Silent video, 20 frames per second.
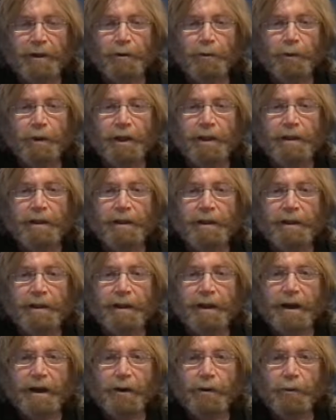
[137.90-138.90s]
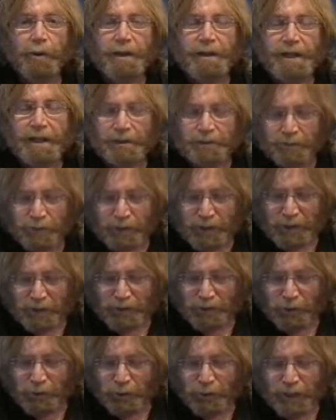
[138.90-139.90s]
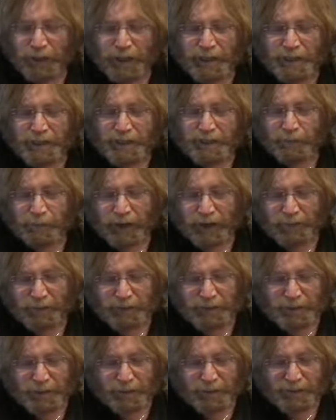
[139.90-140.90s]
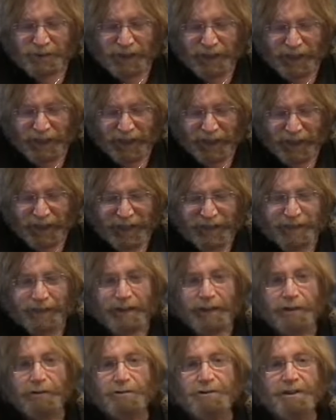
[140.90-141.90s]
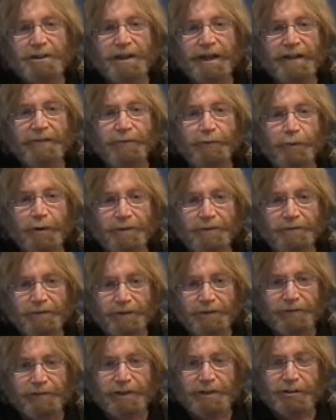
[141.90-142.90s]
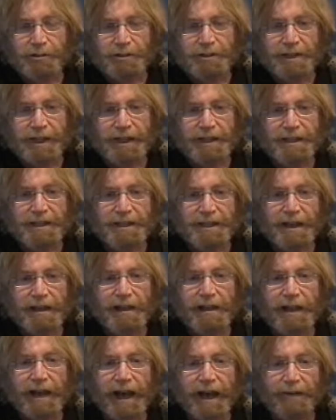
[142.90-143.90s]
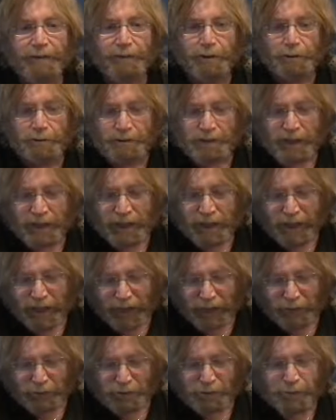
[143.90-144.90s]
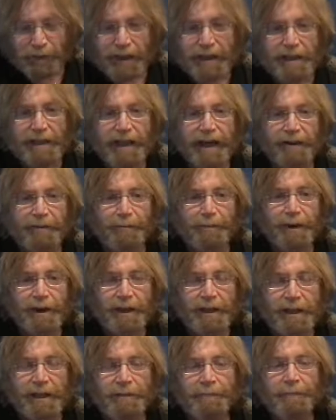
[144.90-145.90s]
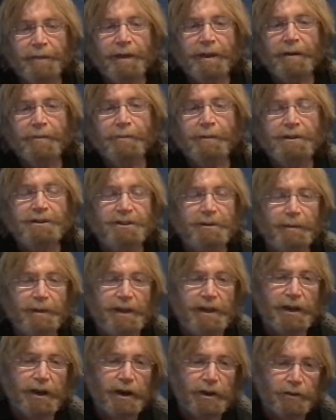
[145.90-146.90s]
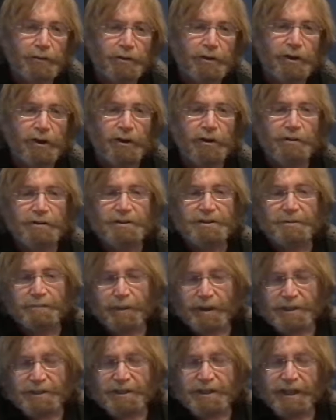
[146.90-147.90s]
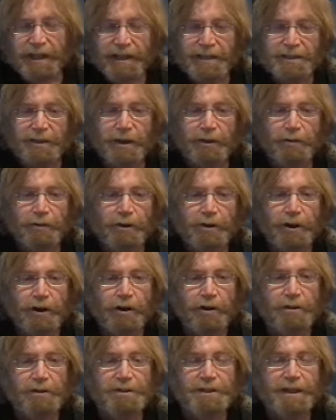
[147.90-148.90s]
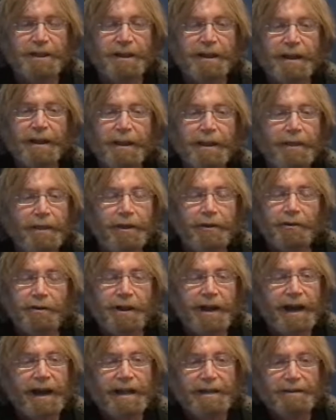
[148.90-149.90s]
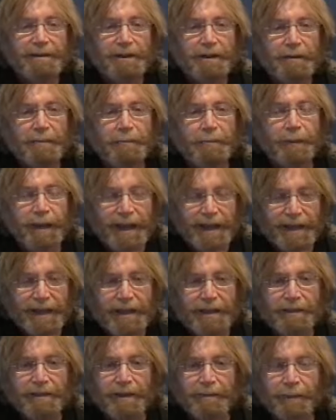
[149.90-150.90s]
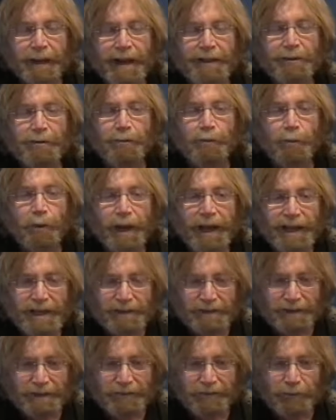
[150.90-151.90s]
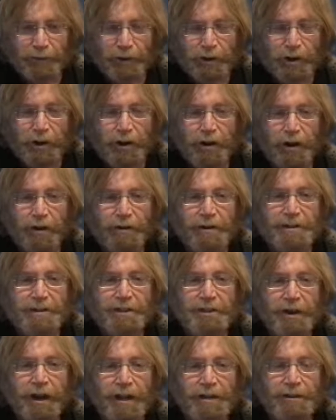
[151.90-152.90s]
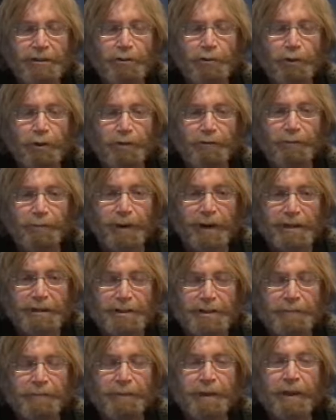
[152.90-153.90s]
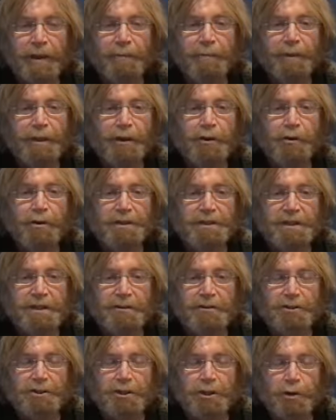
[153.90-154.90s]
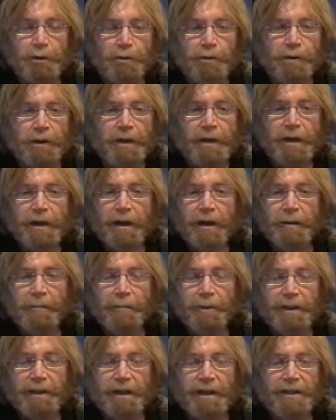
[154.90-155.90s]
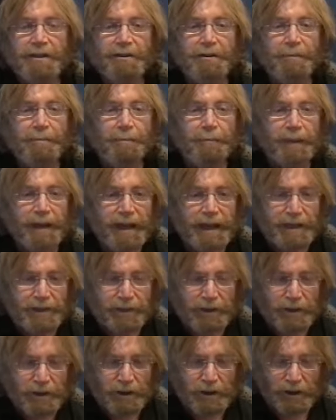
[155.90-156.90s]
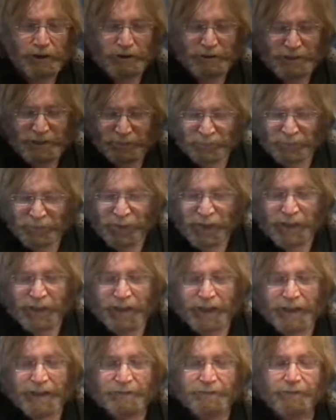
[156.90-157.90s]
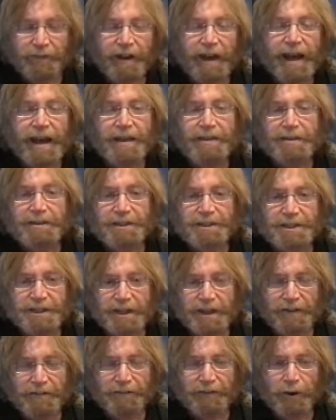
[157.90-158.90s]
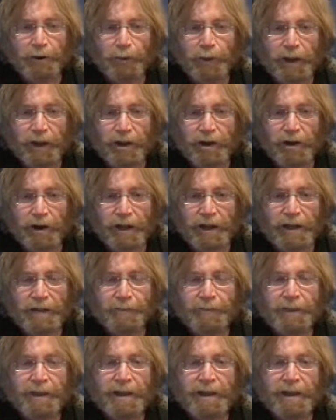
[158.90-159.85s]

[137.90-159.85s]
Well, what they'll what they're doing is whatever chips they get, they use in the F-150s because they can sell a lot of those, and those make a lot of money. But some of the other cars, the Mustangs, other cars, they're not making them. And the wait for a car is nine to 12 months because there's no ability to make the cars. In fact, the CFO went on,